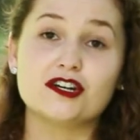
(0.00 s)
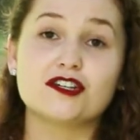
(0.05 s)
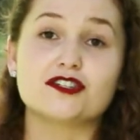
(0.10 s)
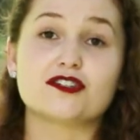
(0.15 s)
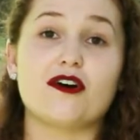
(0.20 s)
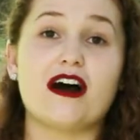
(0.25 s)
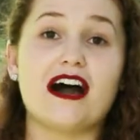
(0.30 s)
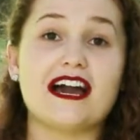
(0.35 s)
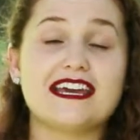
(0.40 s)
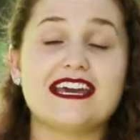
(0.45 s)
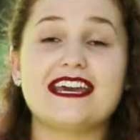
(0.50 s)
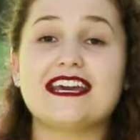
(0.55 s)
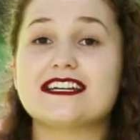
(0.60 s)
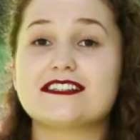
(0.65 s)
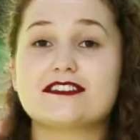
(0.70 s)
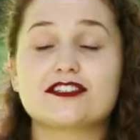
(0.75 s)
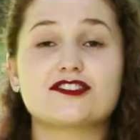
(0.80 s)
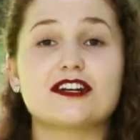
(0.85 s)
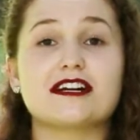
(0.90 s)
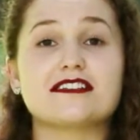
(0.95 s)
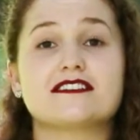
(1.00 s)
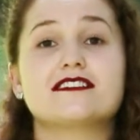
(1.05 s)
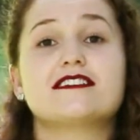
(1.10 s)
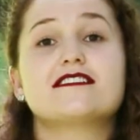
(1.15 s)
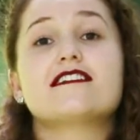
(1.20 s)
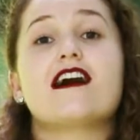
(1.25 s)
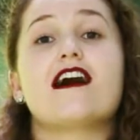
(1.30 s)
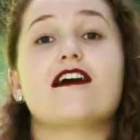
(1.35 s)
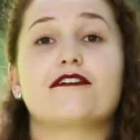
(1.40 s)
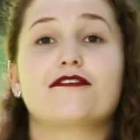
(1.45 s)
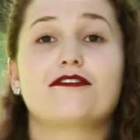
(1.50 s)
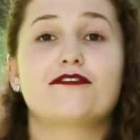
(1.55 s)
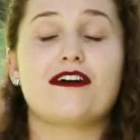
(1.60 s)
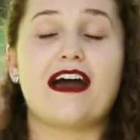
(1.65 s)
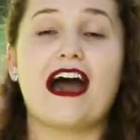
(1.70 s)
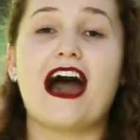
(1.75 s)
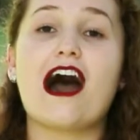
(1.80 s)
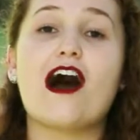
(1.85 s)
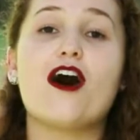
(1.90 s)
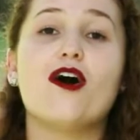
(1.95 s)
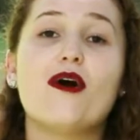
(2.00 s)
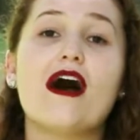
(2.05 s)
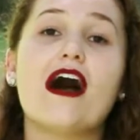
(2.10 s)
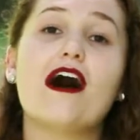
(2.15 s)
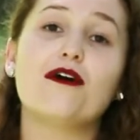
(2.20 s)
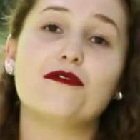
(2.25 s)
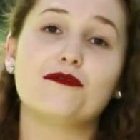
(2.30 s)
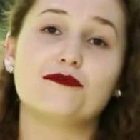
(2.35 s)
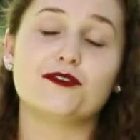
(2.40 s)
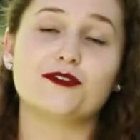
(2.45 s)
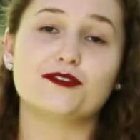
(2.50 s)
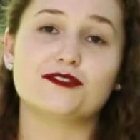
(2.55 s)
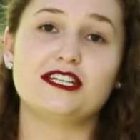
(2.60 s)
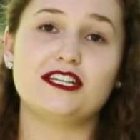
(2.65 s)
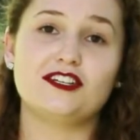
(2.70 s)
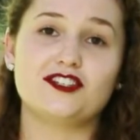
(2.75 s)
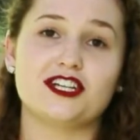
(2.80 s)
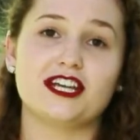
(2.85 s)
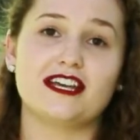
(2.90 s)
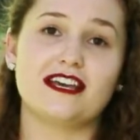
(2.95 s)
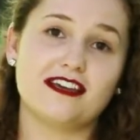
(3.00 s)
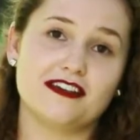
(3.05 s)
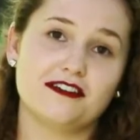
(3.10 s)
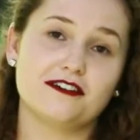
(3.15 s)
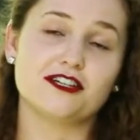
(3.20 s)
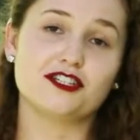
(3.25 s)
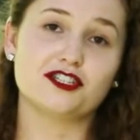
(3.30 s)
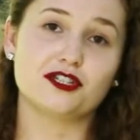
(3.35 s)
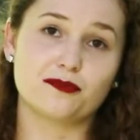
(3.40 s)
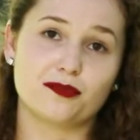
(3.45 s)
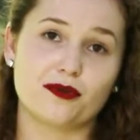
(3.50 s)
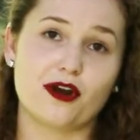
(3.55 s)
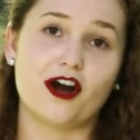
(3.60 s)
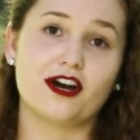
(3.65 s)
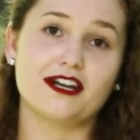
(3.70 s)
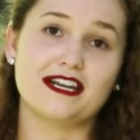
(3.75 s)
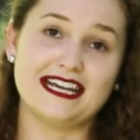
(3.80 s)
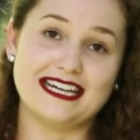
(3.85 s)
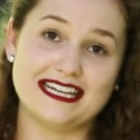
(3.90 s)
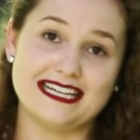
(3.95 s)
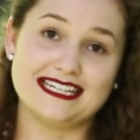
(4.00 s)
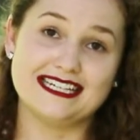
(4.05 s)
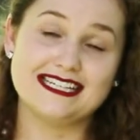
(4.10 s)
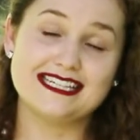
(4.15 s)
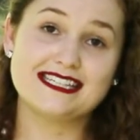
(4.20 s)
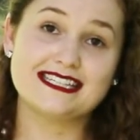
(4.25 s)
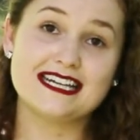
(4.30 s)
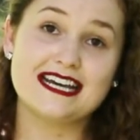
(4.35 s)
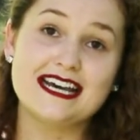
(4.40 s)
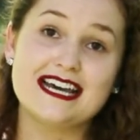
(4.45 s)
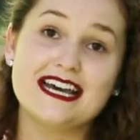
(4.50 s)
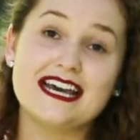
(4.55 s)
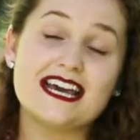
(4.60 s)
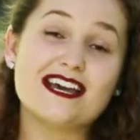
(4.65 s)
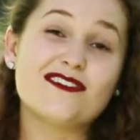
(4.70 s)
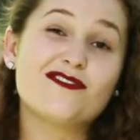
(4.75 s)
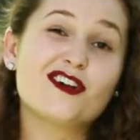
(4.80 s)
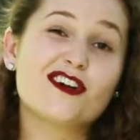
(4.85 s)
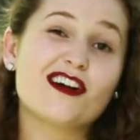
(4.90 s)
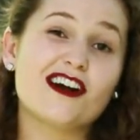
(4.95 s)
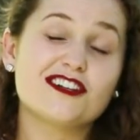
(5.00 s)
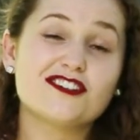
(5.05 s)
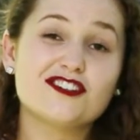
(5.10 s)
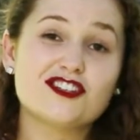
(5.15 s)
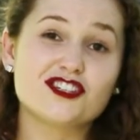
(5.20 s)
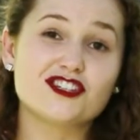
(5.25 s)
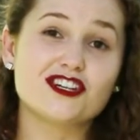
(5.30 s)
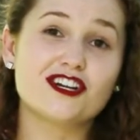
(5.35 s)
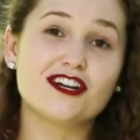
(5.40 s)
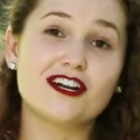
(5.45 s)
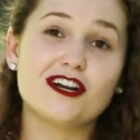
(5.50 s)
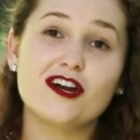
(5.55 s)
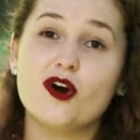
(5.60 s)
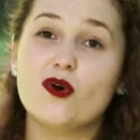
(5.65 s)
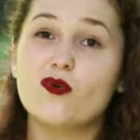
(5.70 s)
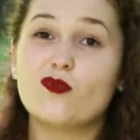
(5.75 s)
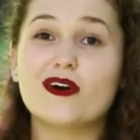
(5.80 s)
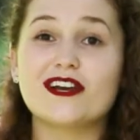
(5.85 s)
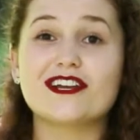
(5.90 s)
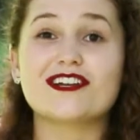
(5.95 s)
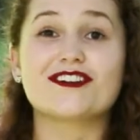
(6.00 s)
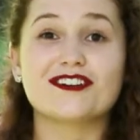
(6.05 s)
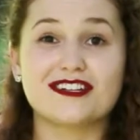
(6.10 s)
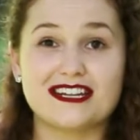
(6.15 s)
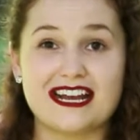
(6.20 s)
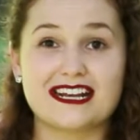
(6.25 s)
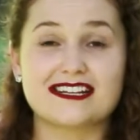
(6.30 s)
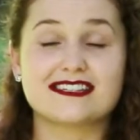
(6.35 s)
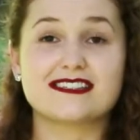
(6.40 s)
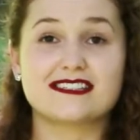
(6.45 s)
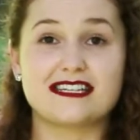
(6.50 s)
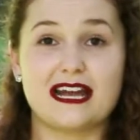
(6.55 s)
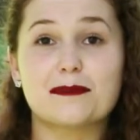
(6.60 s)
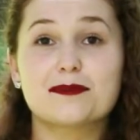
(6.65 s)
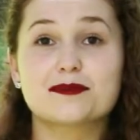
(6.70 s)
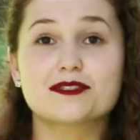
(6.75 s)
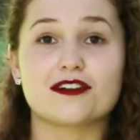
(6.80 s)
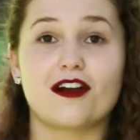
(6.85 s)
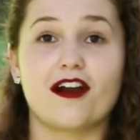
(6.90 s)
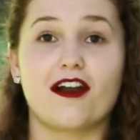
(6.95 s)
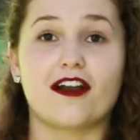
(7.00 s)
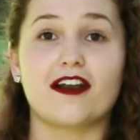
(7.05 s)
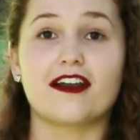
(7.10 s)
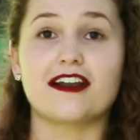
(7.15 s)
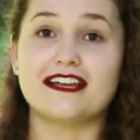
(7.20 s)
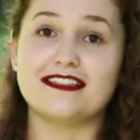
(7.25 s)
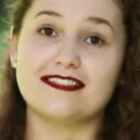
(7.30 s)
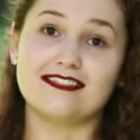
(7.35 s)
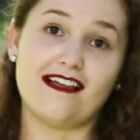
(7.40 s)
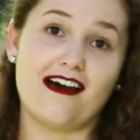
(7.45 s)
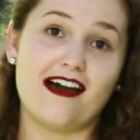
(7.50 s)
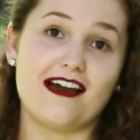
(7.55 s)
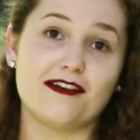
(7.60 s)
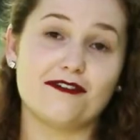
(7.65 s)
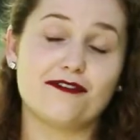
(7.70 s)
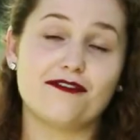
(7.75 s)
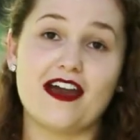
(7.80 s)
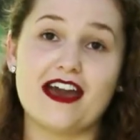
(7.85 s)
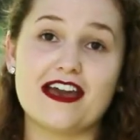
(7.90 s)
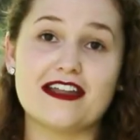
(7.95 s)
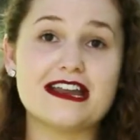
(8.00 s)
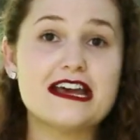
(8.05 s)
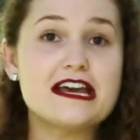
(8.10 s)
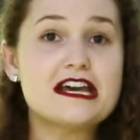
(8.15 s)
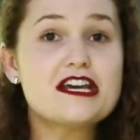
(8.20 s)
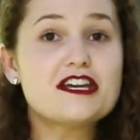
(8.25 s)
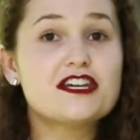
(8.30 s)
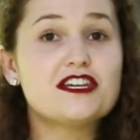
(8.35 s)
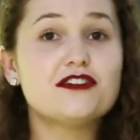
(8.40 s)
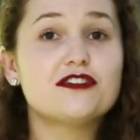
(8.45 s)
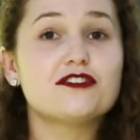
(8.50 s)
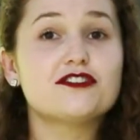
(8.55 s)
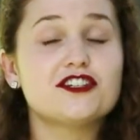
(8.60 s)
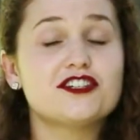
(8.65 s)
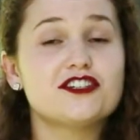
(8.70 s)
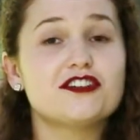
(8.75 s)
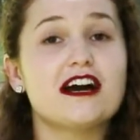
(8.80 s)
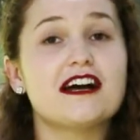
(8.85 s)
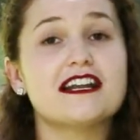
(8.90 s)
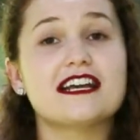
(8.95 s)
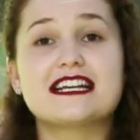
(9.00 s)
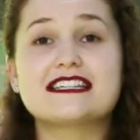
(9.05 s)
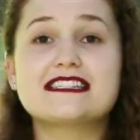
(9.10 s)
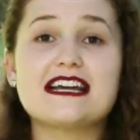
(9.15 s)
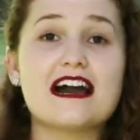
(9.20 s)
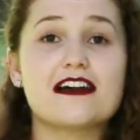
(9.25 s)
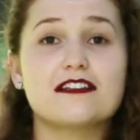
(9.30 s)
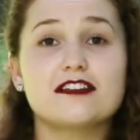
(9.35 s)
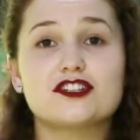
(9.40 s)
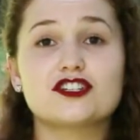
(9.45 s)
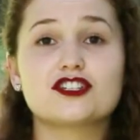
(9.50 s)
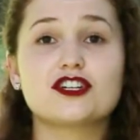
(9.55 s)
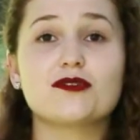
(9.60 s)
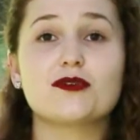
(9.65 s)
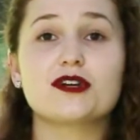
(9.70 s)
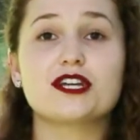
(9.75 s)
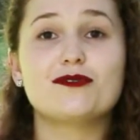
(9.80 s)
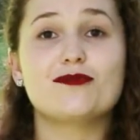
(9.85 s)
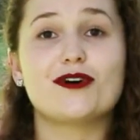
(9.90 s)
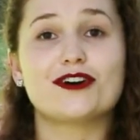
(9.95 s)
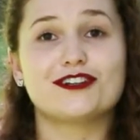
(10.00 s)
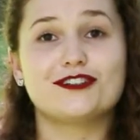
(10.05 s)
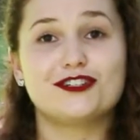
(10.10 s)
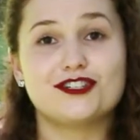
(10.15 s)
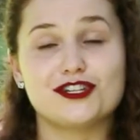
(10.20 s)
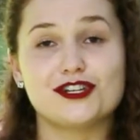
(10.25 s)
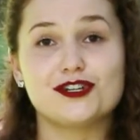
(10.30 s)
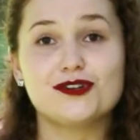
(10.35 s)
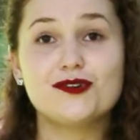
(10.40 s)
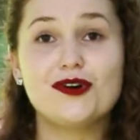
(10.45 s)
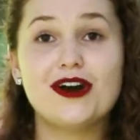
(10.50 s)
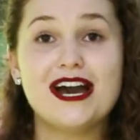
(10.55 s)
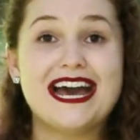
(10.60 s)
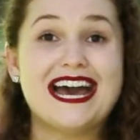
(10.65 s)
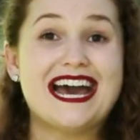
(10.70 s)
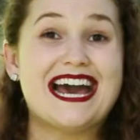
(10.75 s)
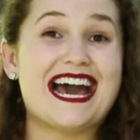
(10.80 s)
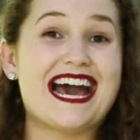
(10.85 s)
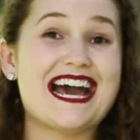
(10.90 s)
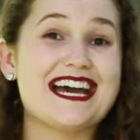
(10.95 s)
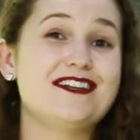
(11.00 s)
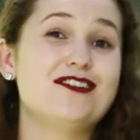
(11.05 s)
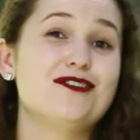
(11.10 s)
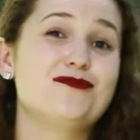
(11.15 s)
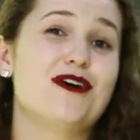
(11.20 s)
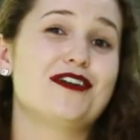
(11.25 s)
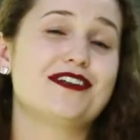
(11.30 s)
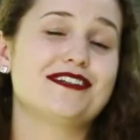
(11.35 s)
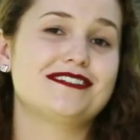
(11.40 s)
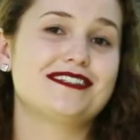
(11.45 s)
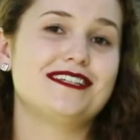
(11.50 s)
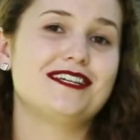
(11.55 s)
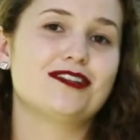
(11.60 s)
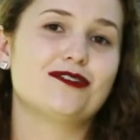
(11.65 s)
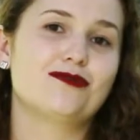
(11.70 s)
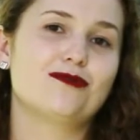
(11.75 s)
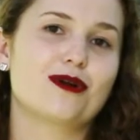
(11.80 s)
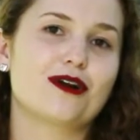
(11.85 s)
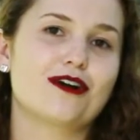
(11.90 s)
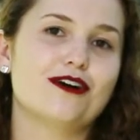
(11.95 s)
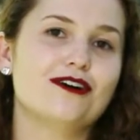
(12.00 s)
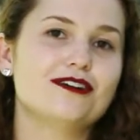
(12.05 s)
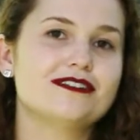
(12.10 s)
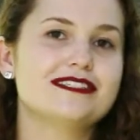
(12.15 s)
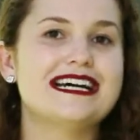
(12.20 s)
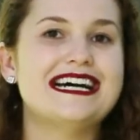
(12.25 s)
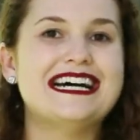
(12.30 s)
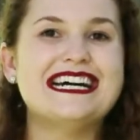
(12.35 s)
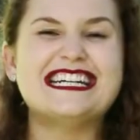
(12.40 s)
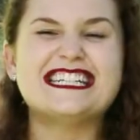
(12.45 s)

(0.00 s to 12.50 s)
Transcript: So I can't stress enough how helpful teaching English abroad is if you're unsure what your next steps are in life and you're not exactly sure what you want to do and you want to see the world.